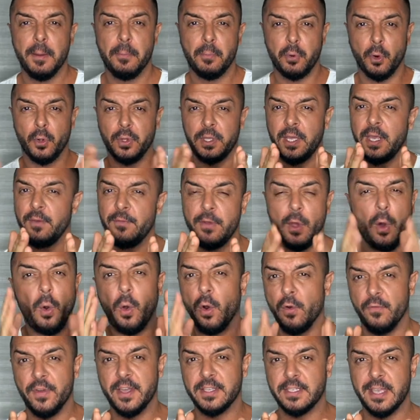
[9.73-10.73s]
Protein we
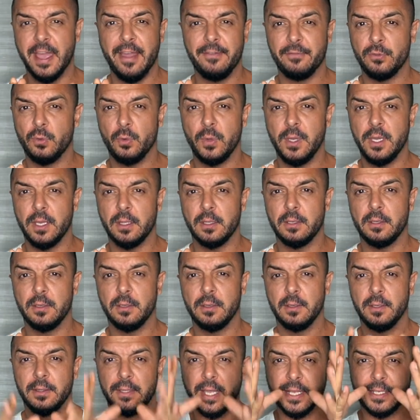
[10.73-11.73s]
always have to eat.
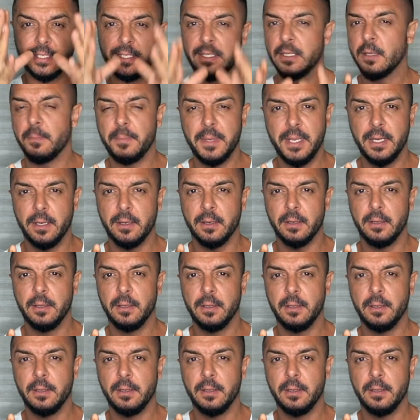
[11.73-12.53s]
That's in the middle.